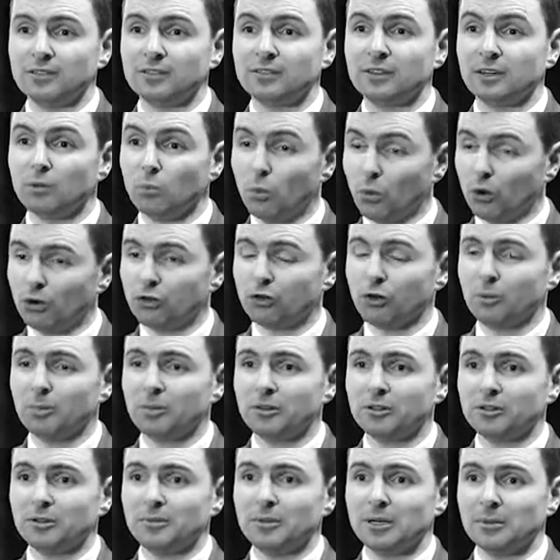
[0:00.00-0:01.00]
that weren't
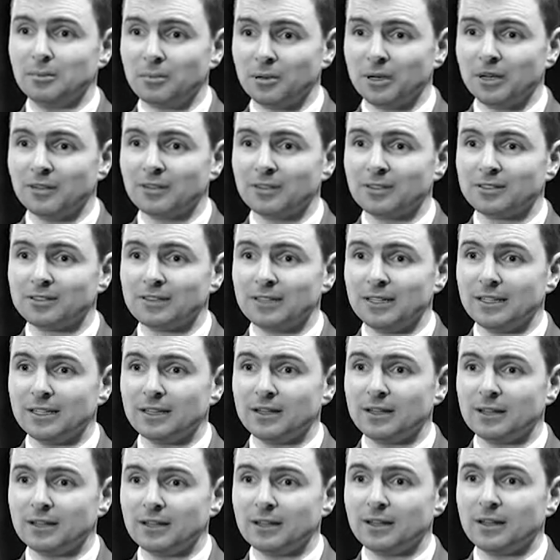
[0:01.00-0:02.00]
open to me previously.
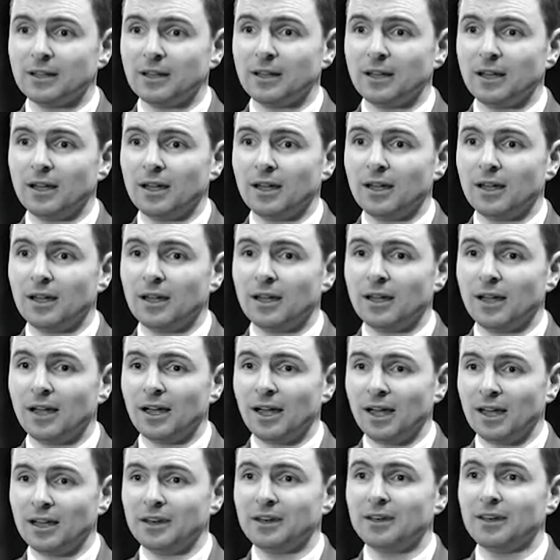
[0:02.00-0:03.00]

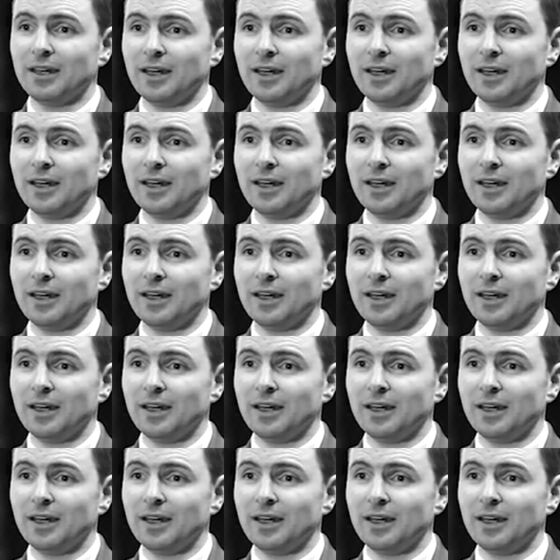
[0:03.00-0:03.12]
And